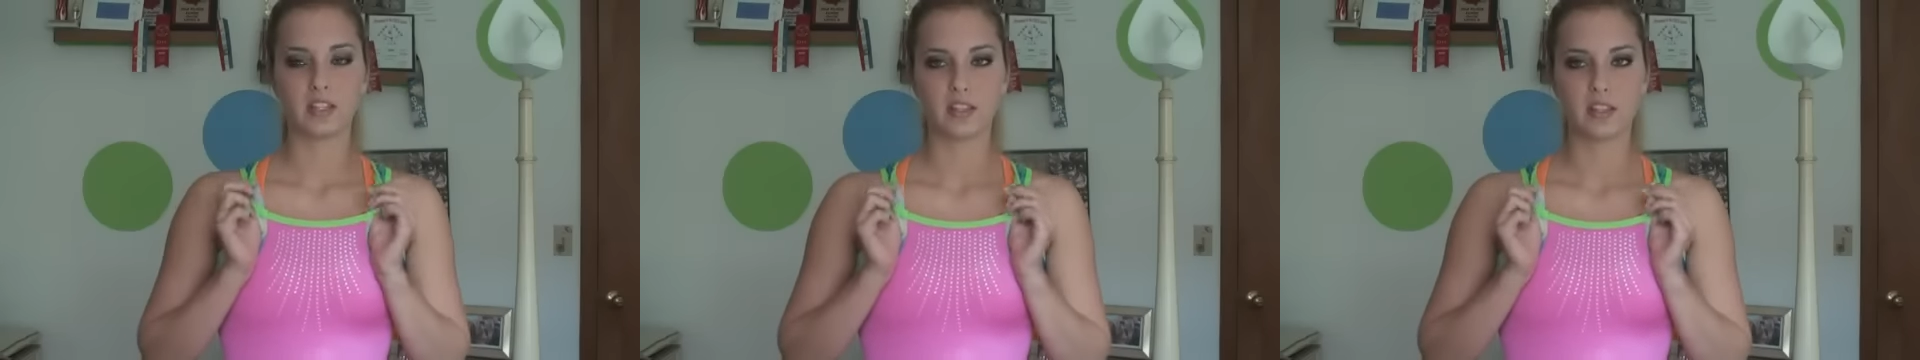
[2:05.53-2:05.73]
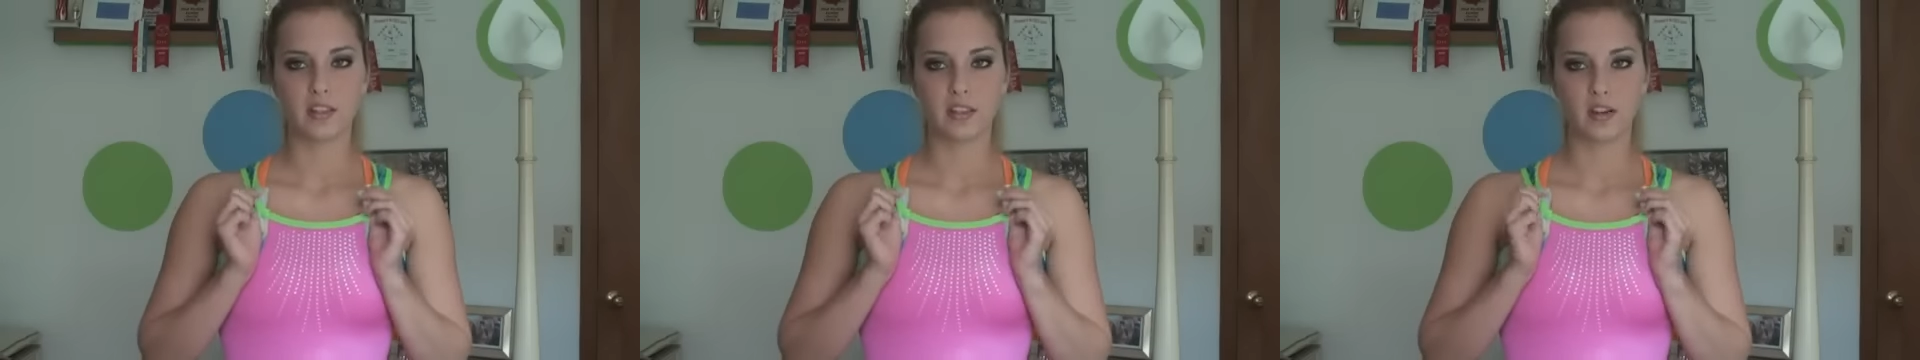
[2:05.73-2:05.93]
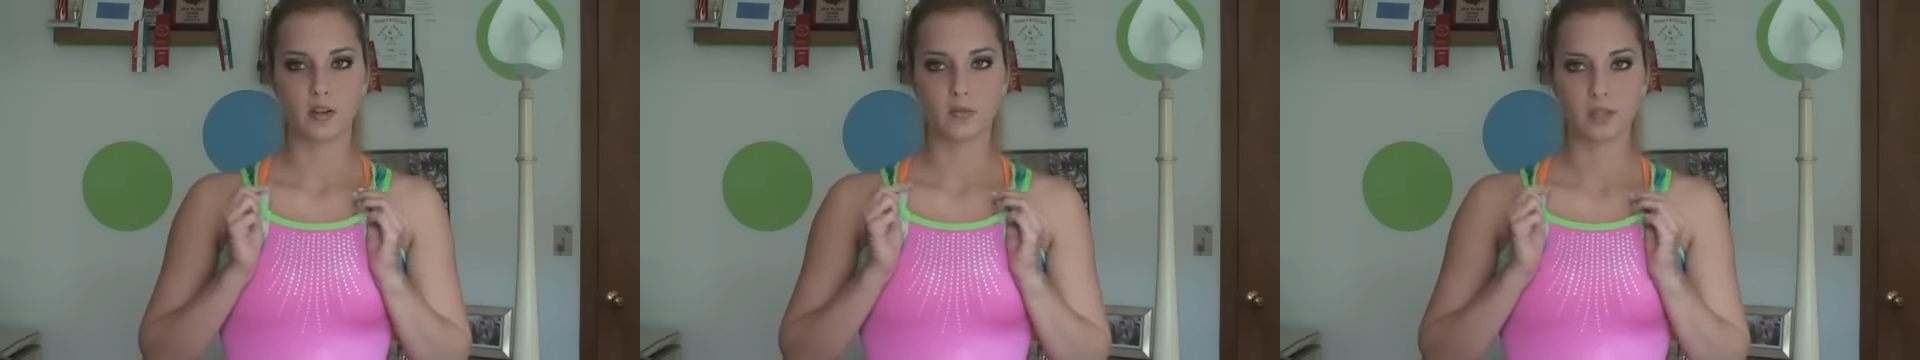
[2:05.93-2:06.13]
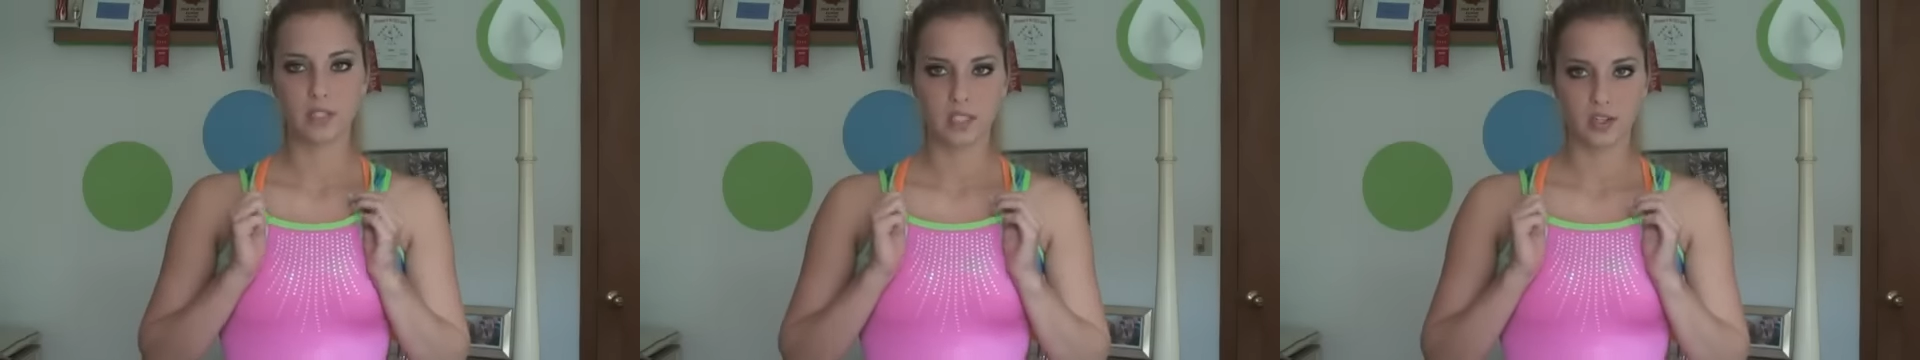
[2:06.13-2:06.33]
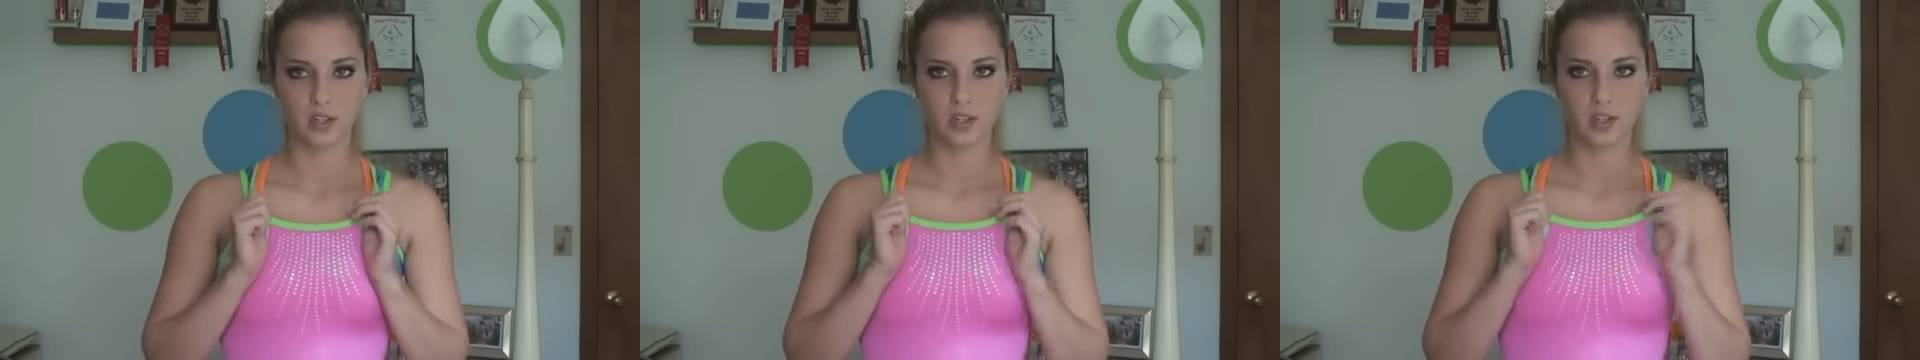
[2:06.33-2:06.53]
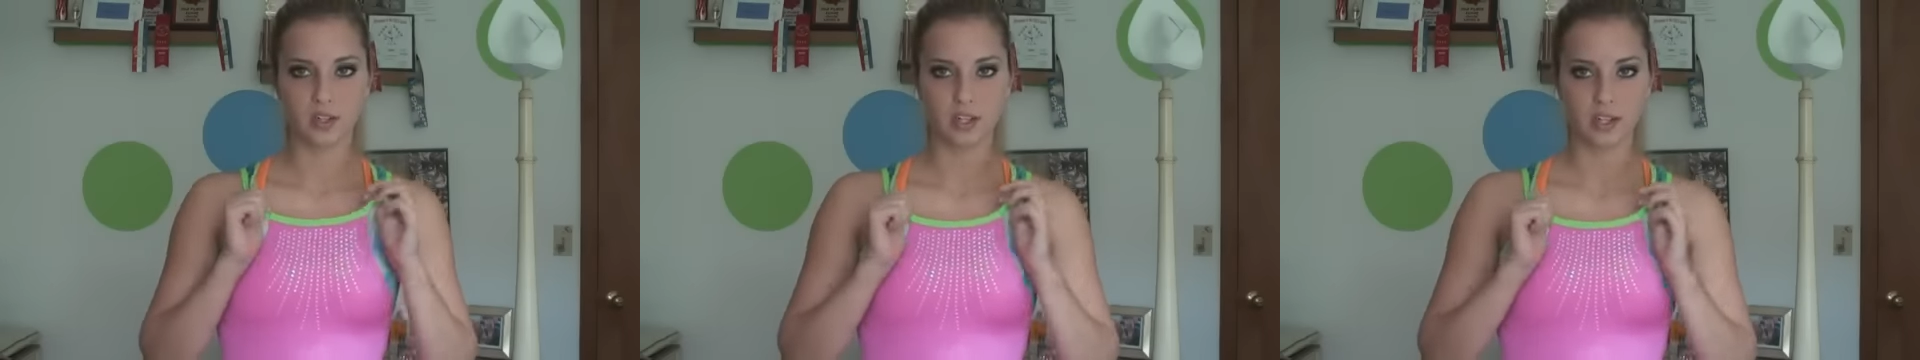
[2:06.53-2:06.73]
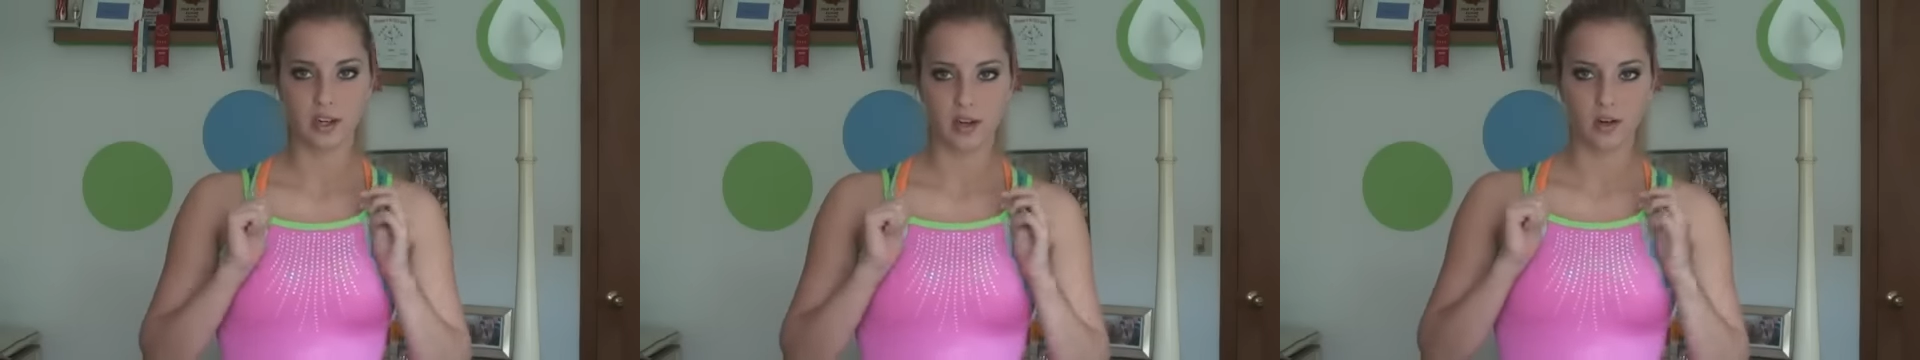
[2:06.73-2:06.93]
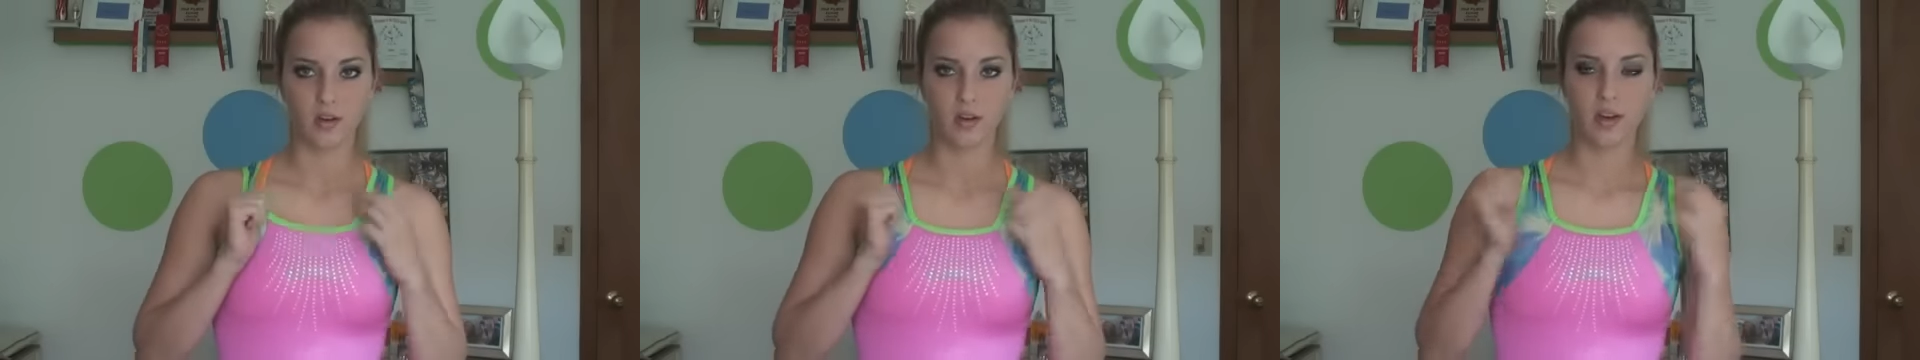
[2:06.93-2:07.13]
just a thinner material
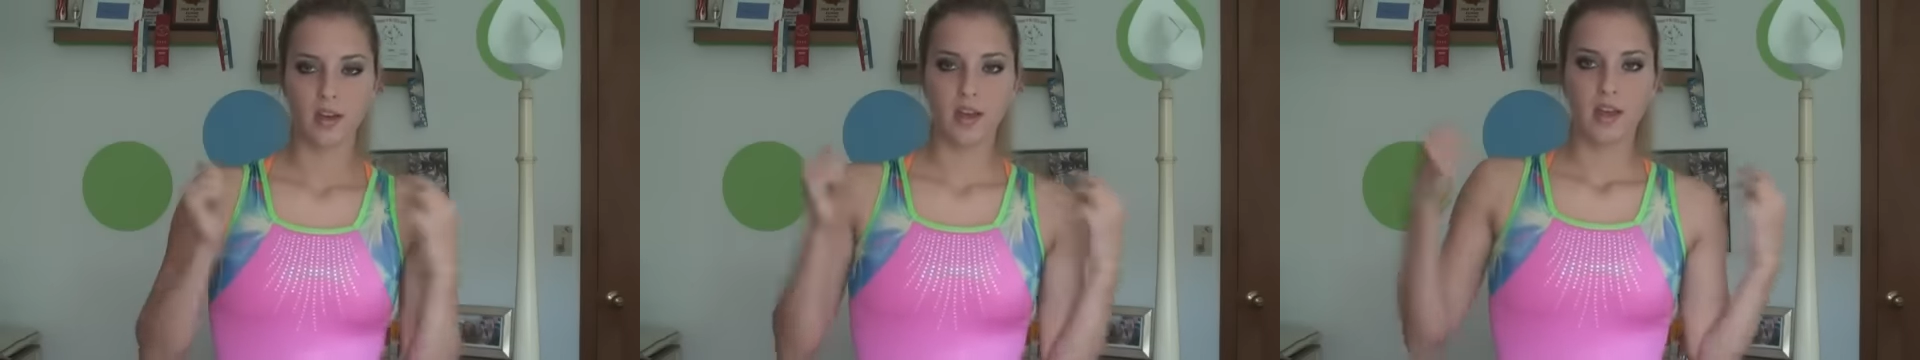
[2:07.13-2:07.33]
Leo.